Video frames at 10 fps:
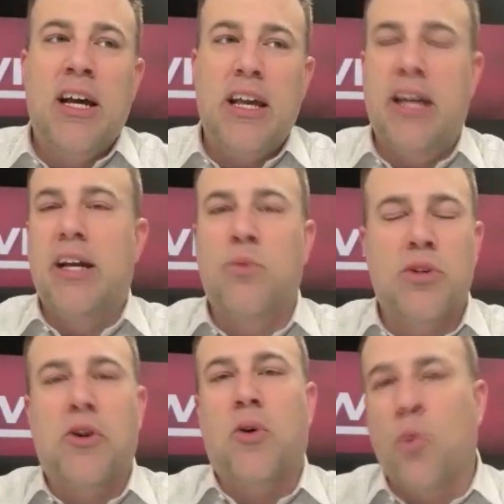Ian
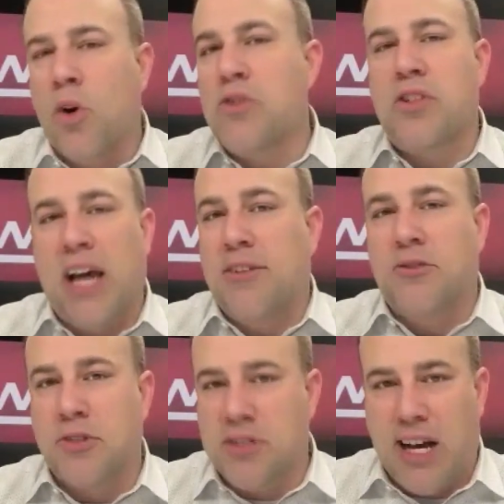was our worst
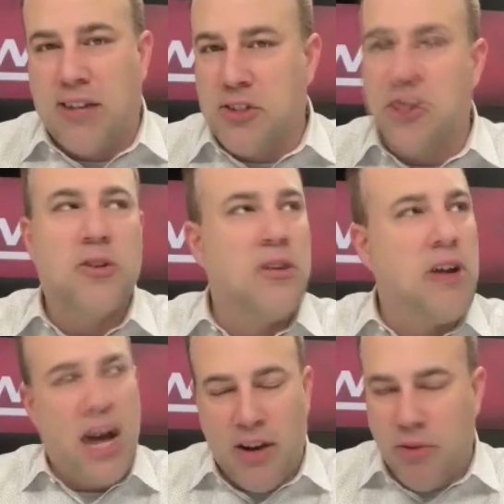natural disaster
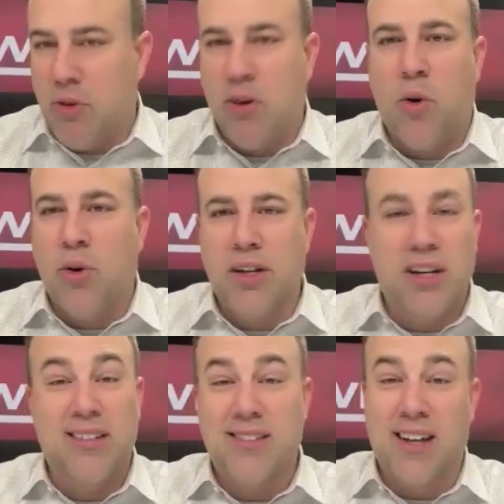ever recorded,
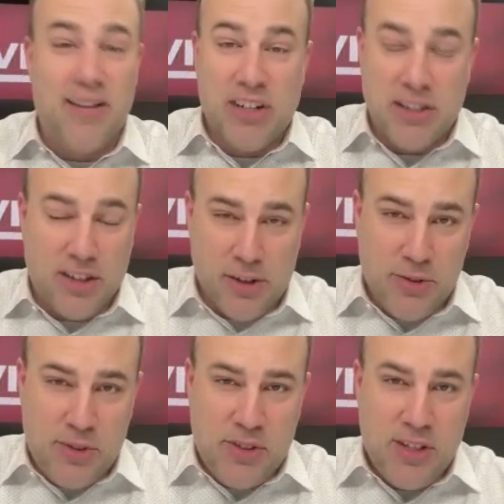and it's not even
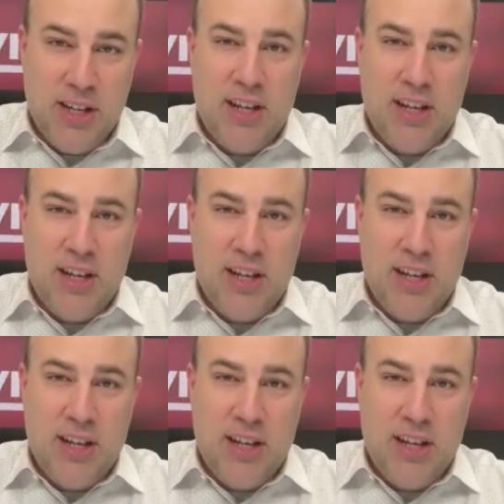close.